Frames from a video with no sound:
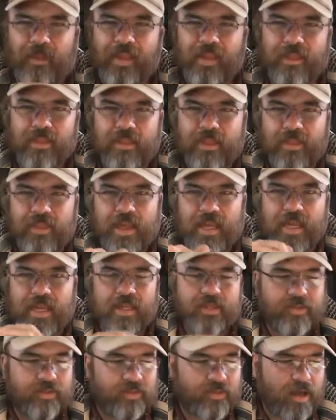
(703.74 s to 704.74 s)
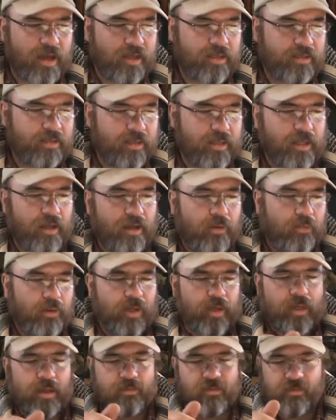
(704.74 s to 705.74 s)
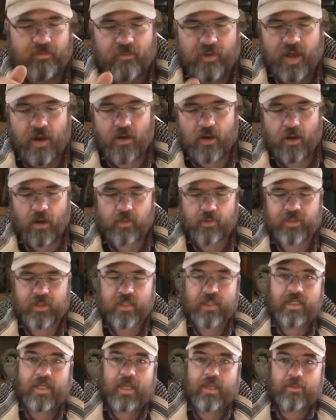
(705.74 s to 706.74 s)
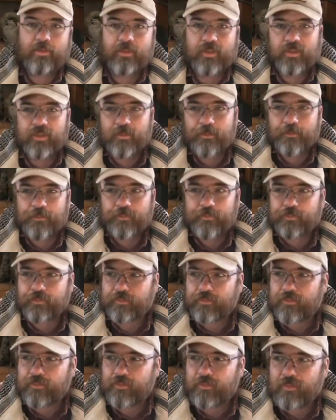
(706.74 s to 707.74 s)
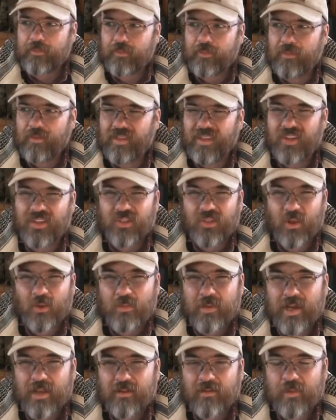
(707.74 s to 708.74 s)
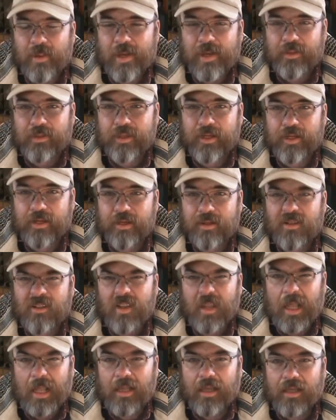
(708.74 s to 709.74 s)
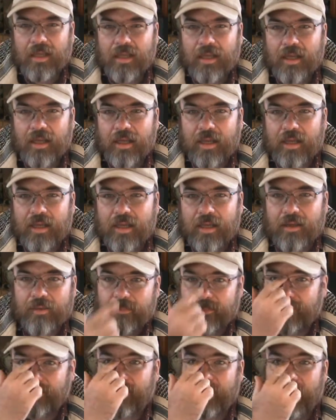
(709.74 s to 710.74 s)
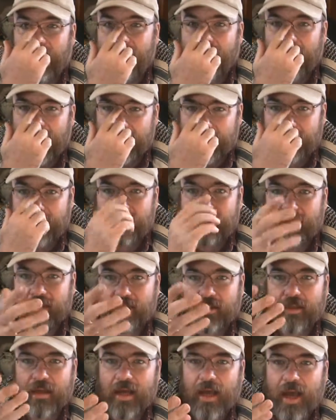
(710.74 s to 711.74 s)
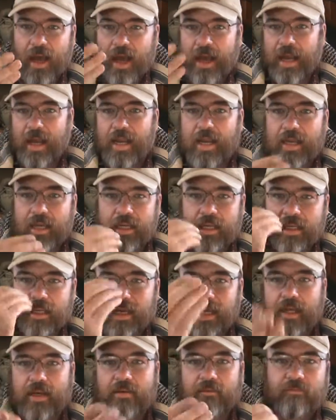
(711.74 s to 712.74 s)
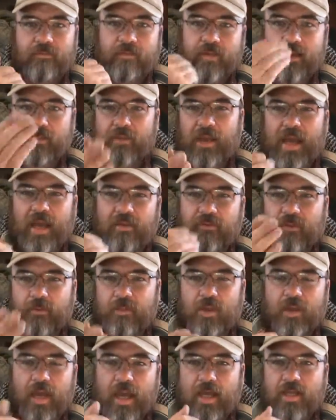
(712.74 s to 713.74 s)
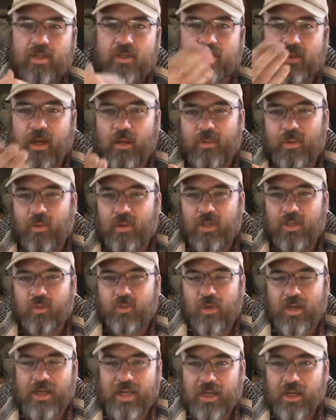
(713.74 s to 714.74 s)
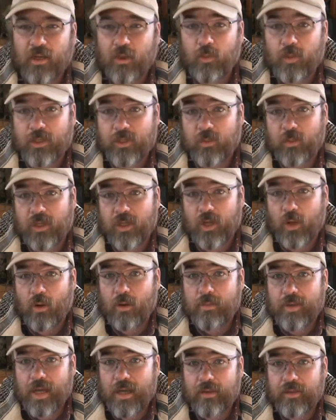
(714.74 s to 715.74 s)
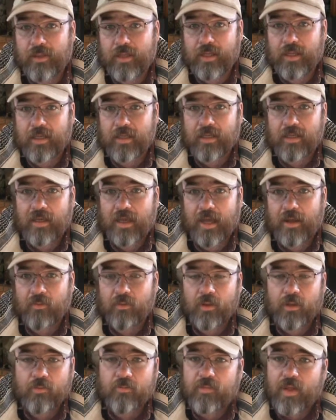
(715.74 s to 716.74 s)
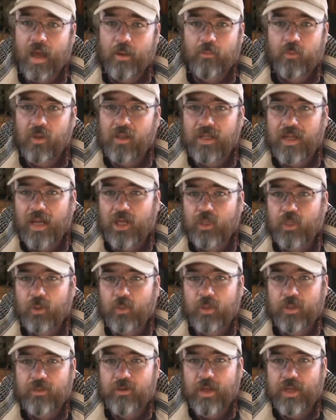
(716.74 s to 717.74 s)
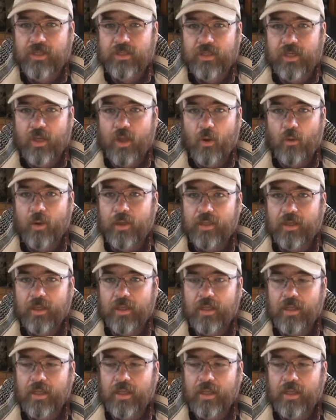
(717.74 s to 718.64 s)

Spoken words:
The thing is honestly, when it comes to firearms and tips, there's so many of them out there. Unless I get feedback from you guys, you tell me what you want to hear or what you want to know about, then I'm really not sure what direction to go with you.